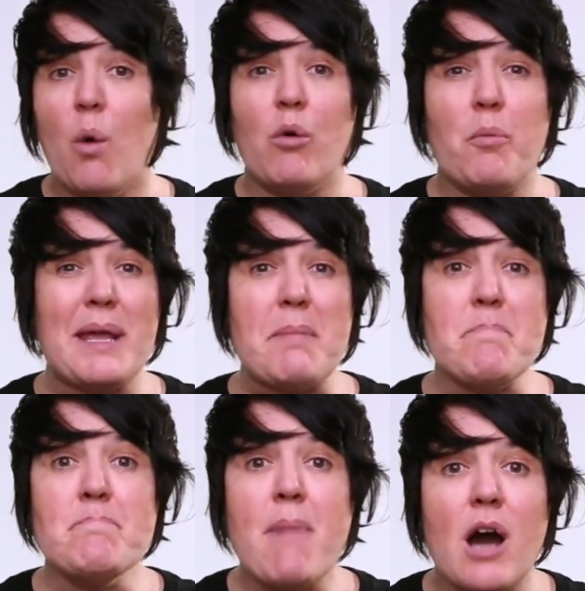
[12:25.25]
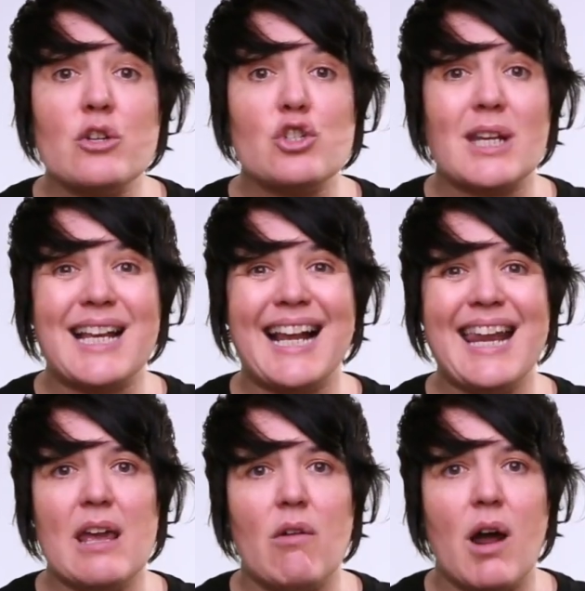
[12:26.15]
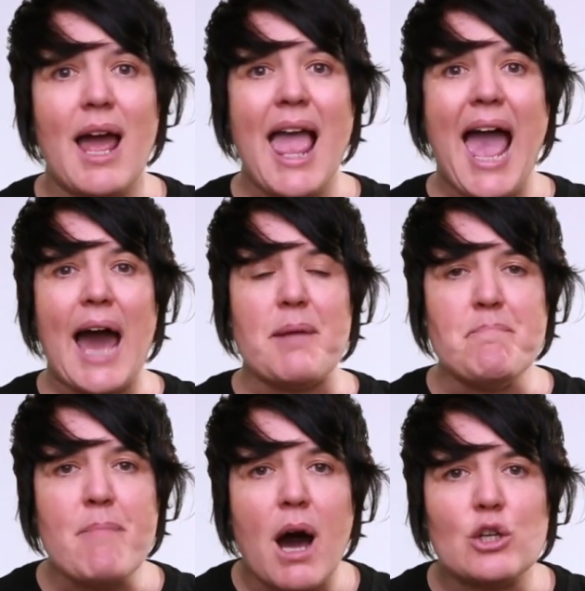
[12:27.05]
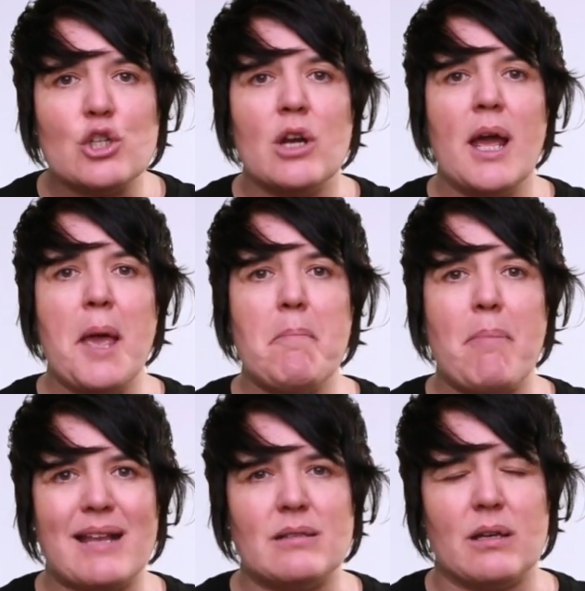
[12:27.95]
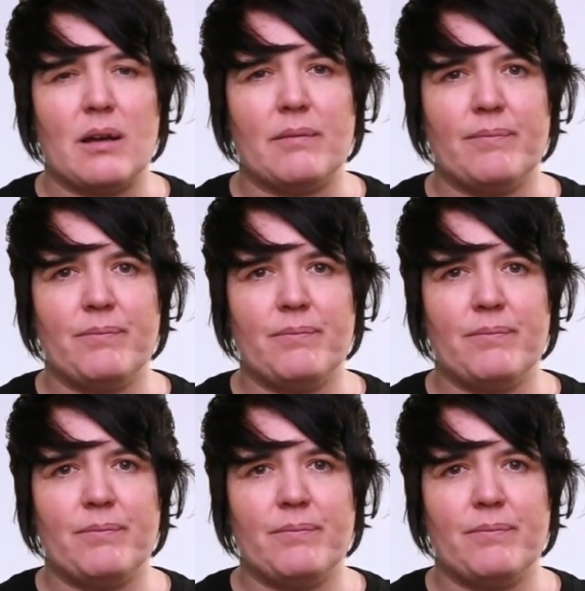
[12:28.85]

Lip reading: will be much clearer and much better.